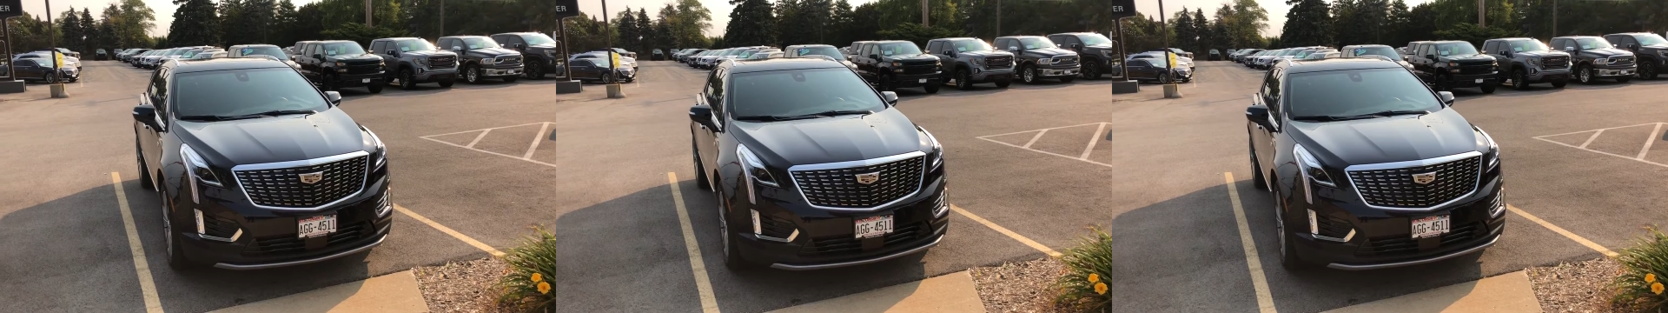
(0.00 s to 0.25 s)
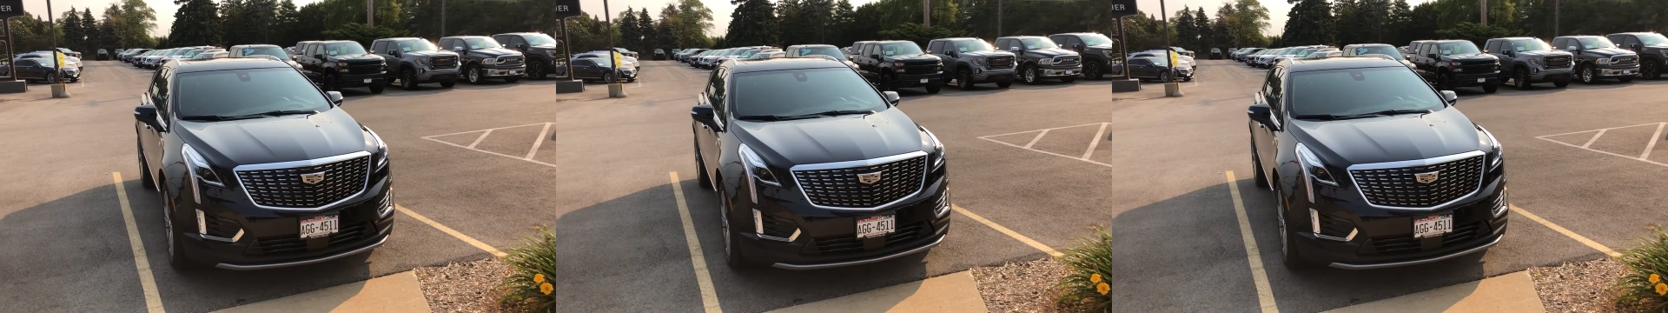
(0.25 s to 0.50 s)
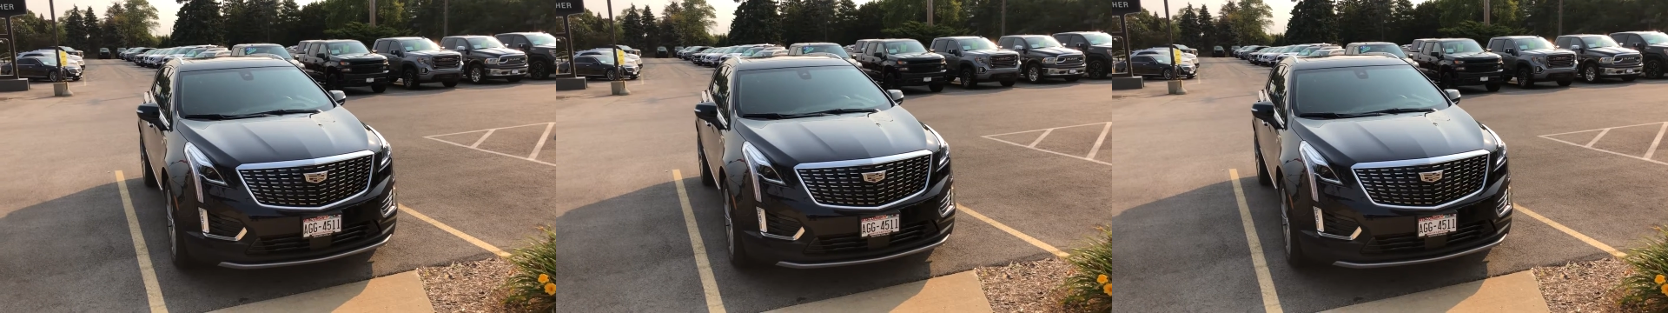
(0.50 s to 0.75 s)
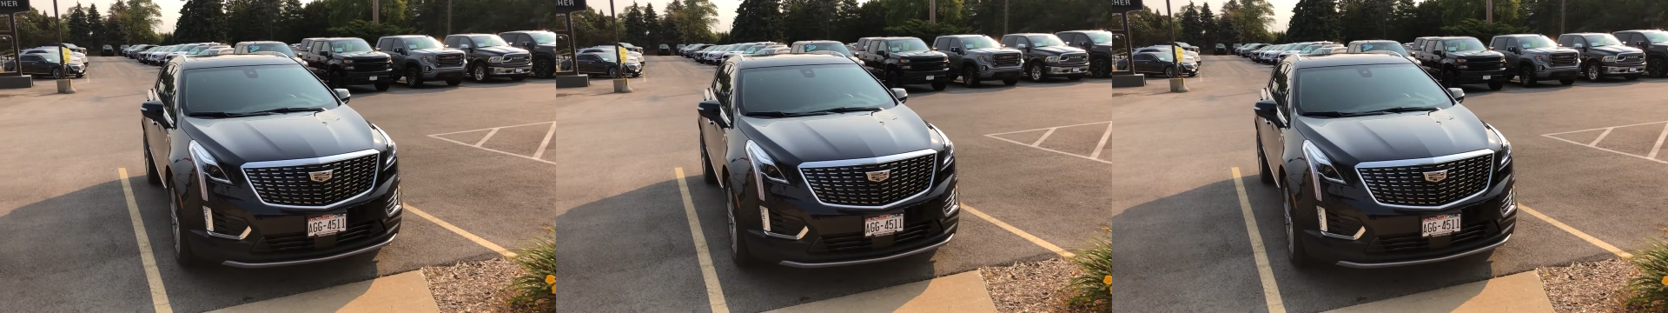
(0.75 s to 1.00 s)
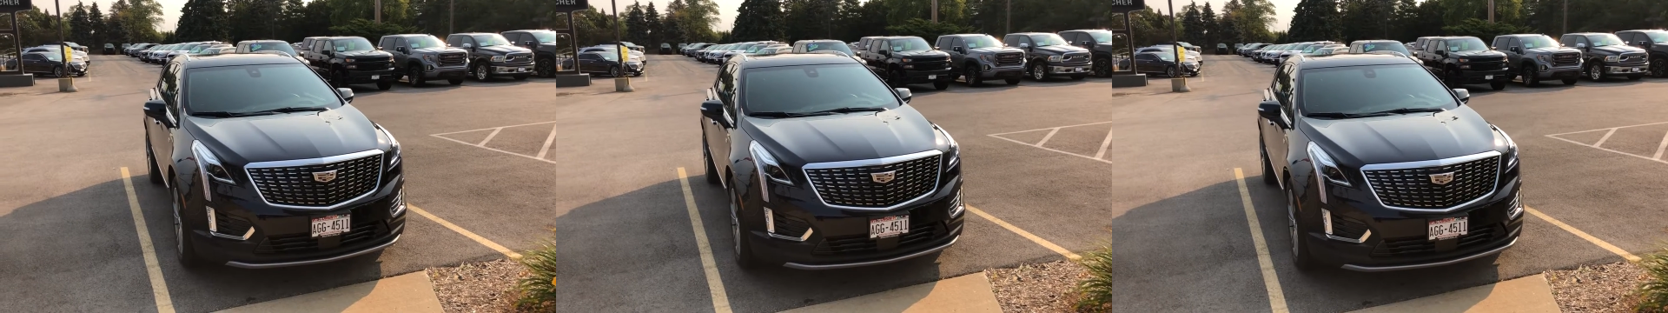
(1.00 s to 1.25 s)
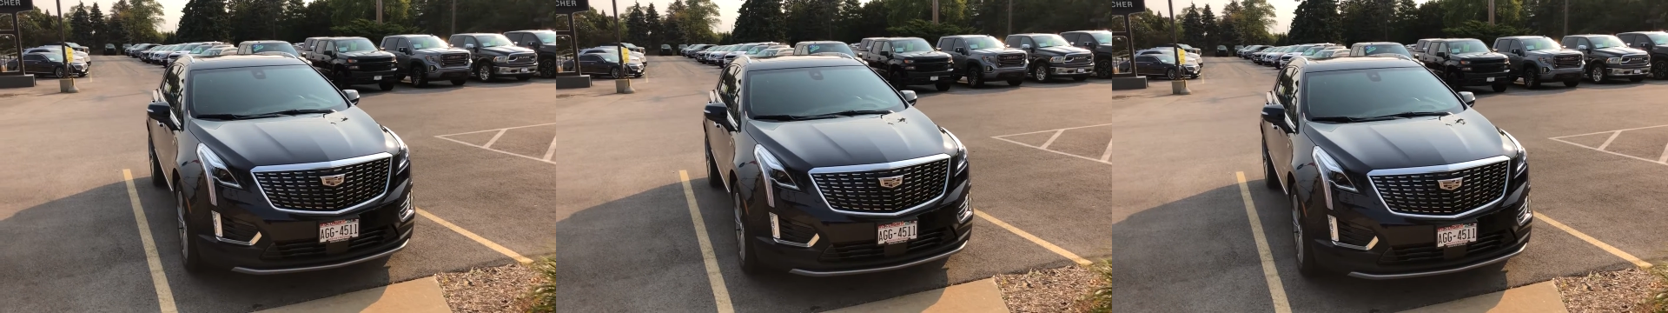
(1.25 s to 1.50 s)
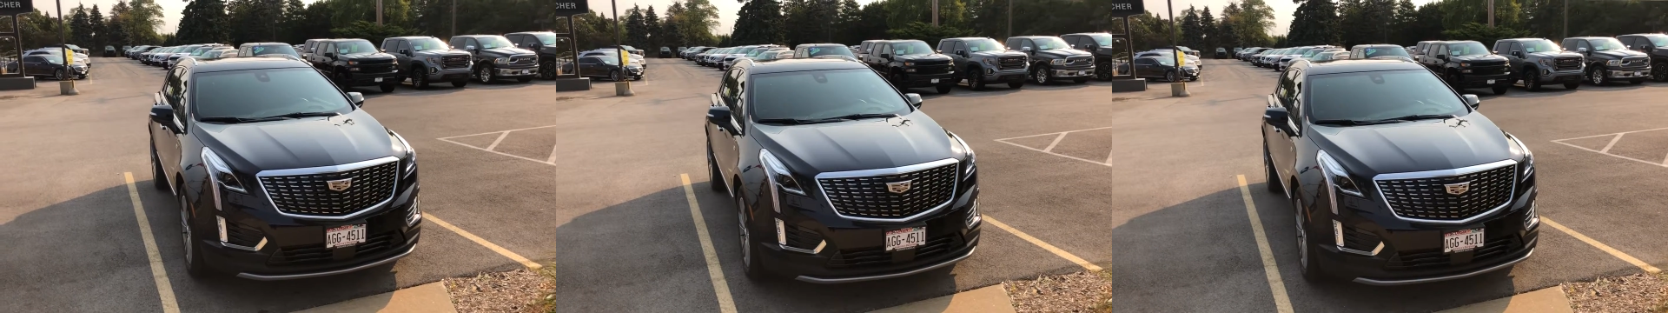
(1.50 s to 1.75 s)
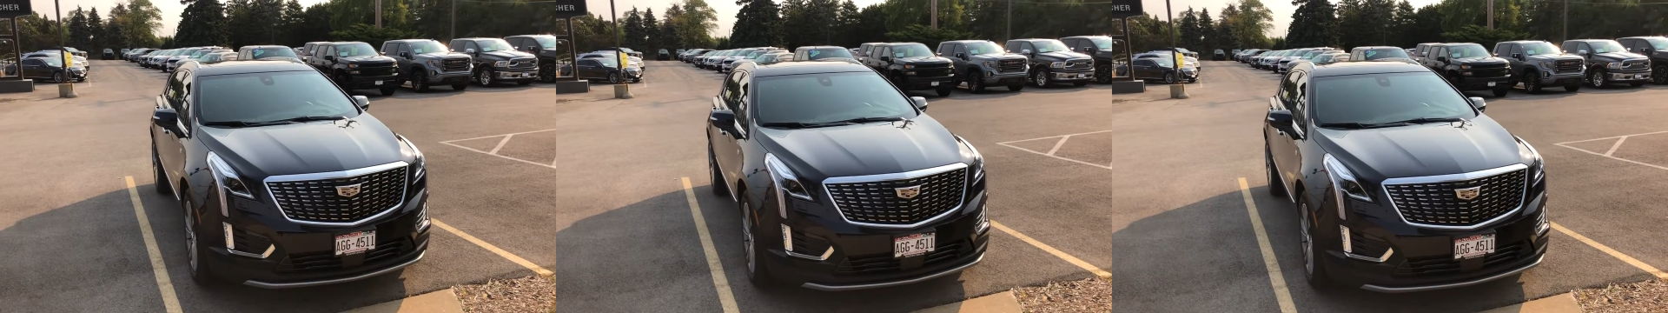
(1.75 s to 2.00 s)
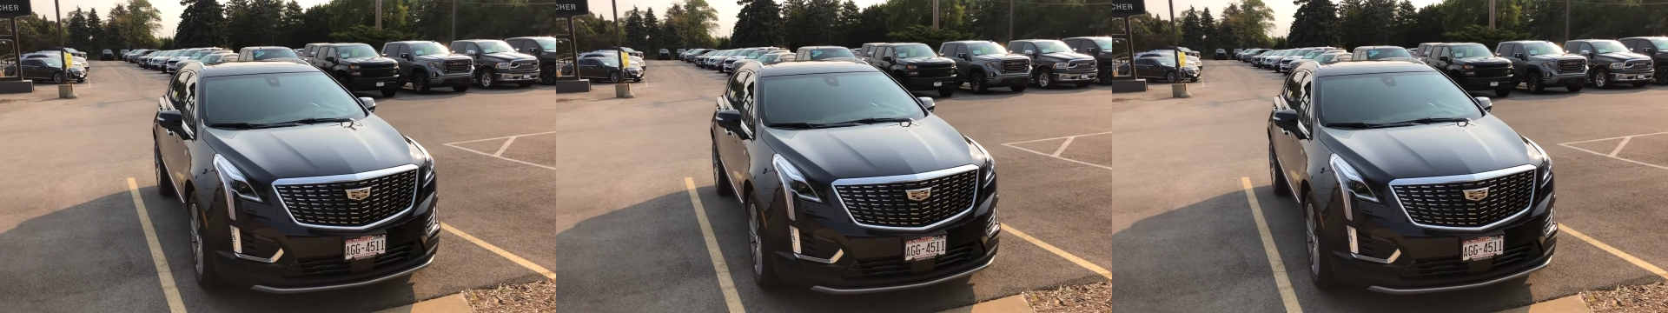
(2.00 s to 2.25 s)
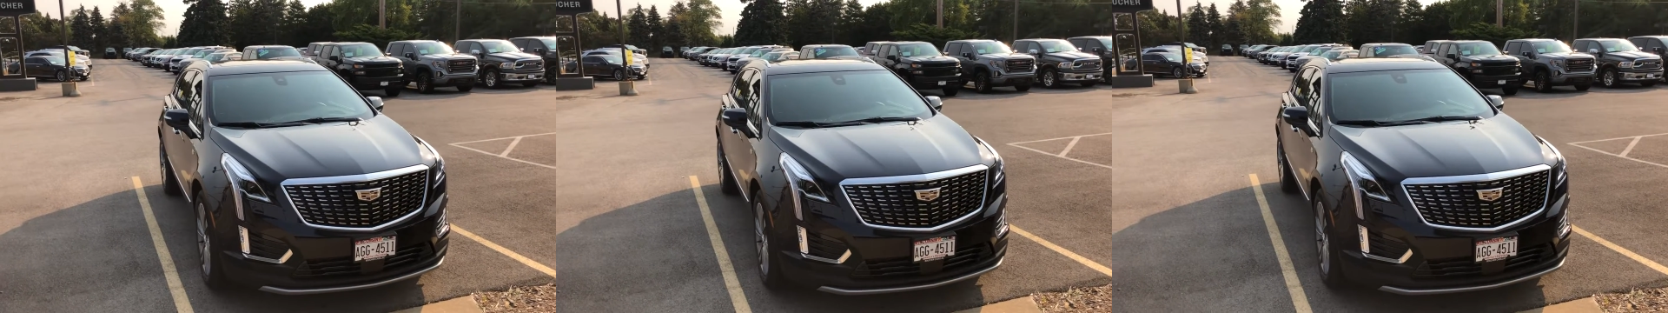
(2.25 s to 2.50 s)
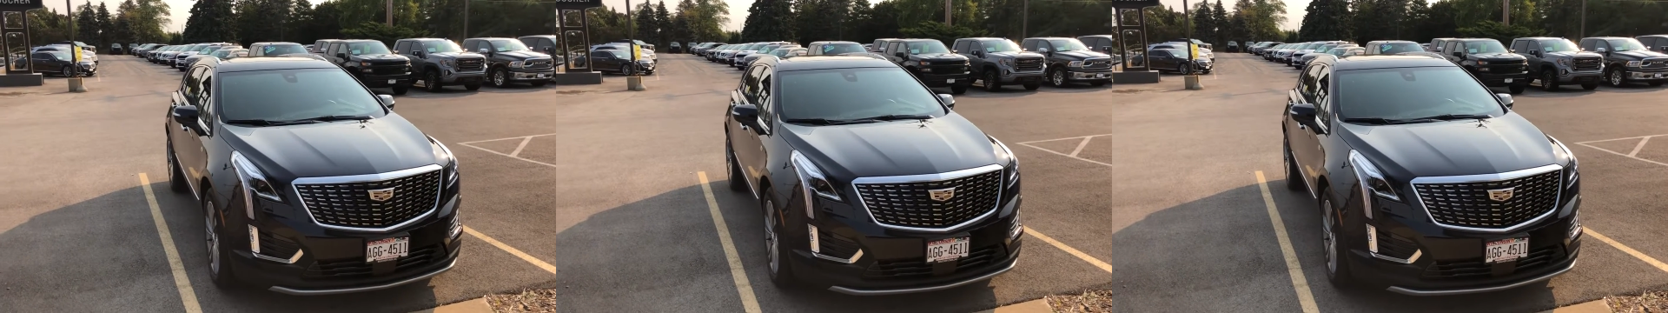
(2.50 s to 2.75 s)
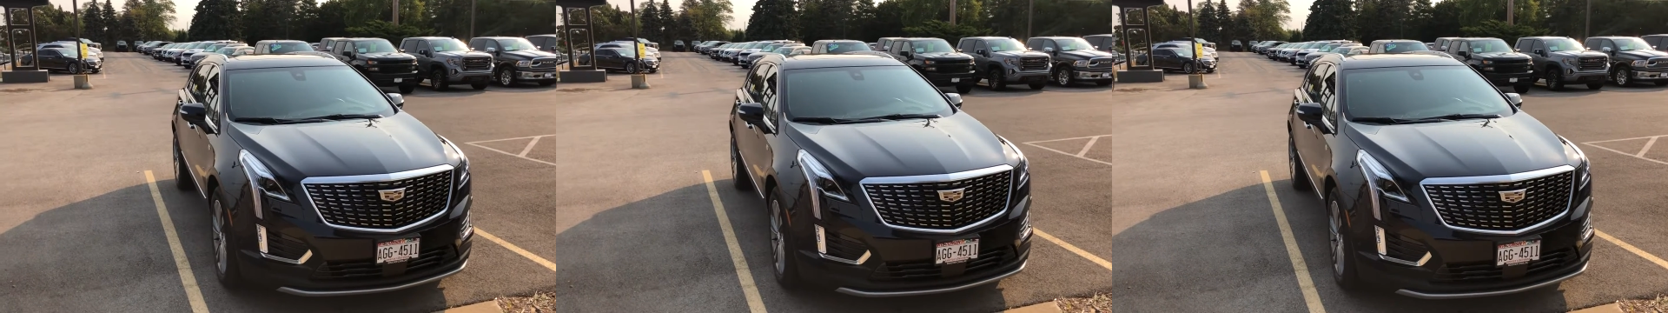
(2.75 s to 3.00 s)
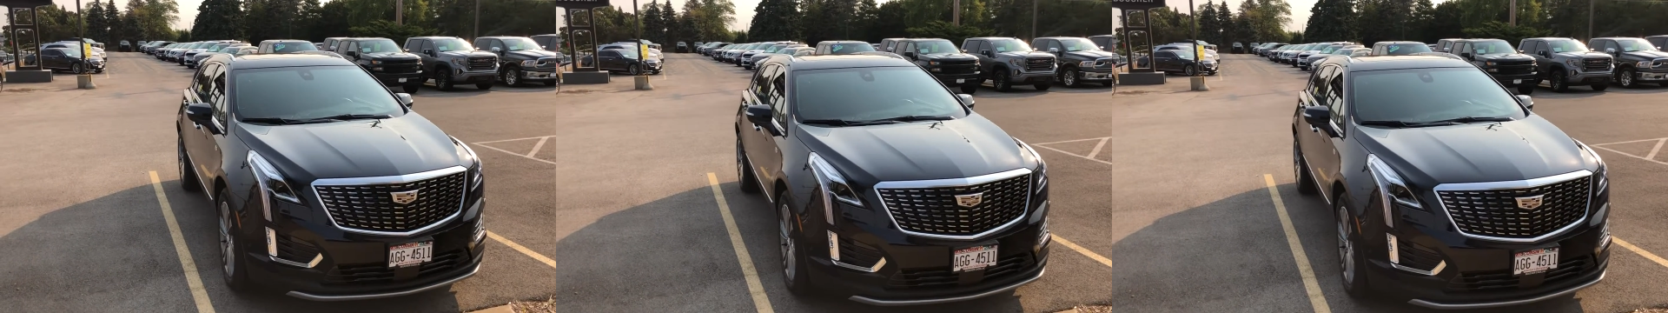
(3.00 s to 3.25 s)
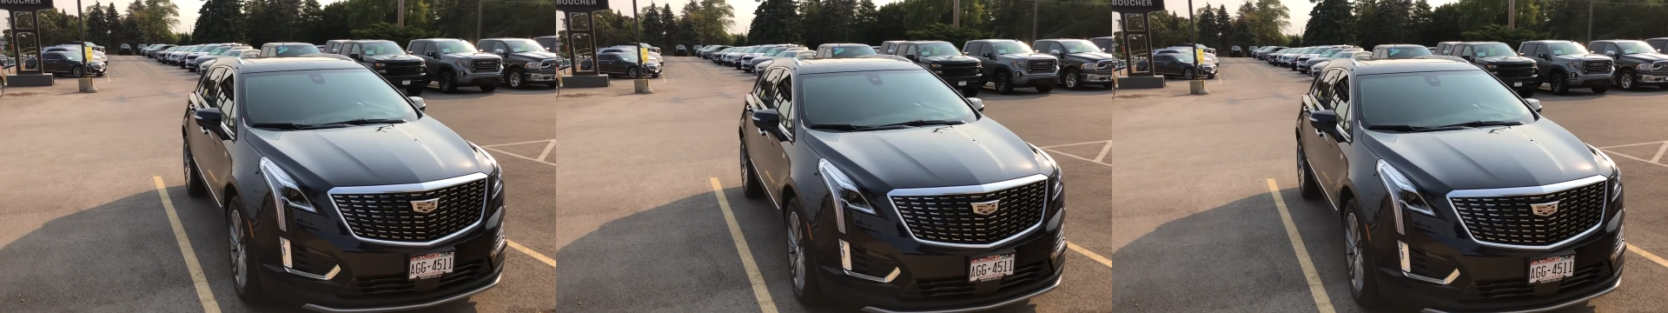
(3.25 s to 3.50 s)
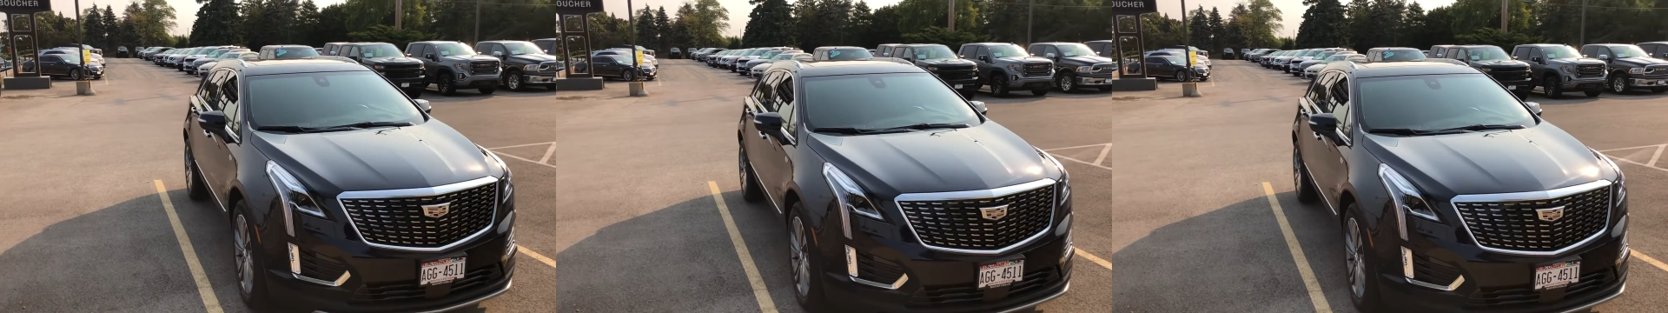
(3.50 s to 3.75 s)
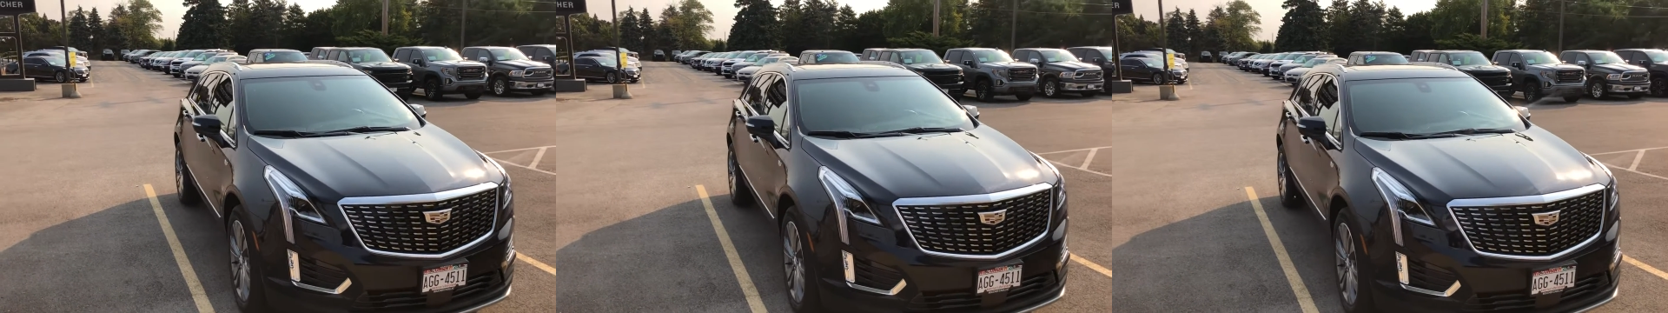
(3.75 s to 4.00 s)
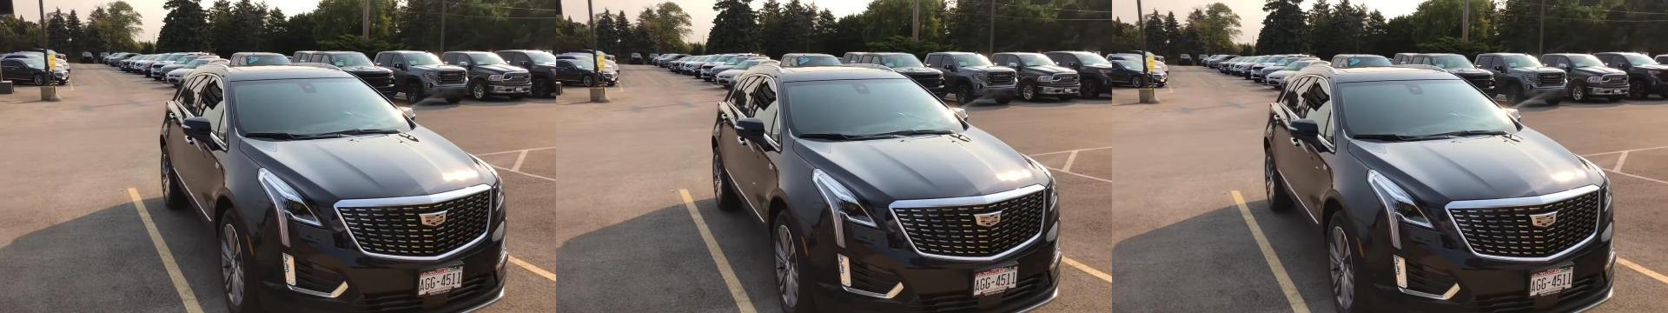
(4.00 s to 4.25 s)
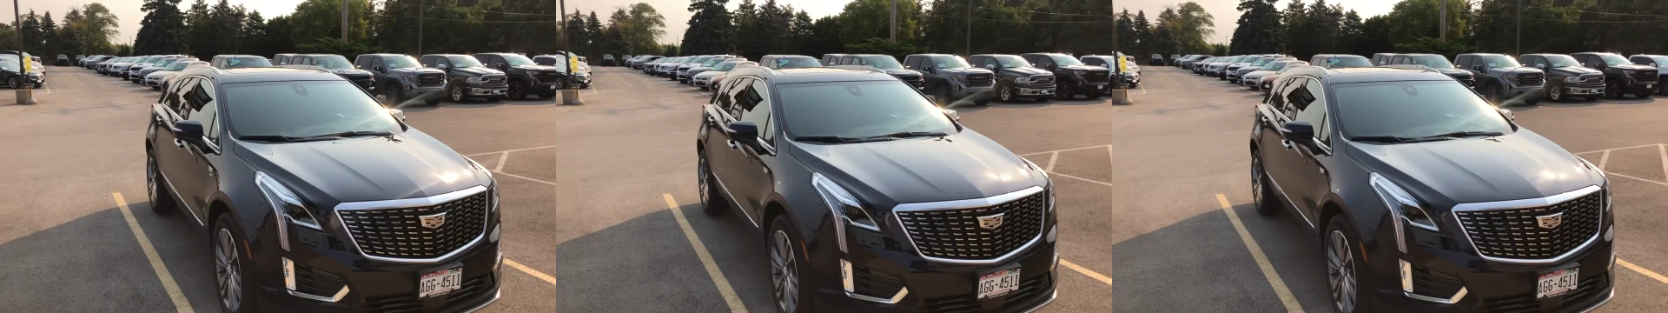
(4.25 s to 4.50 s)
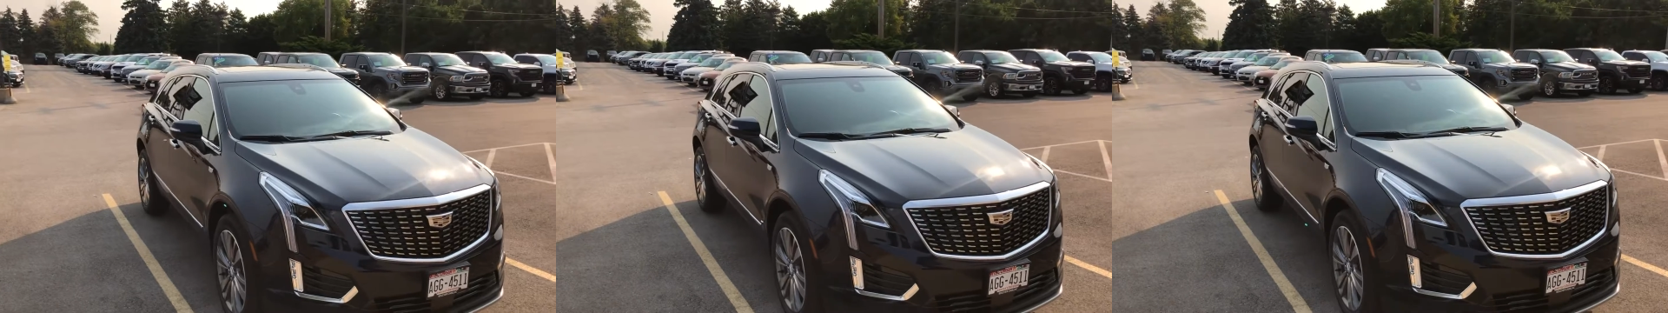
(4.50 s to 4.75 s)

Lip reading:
(no speaker visible)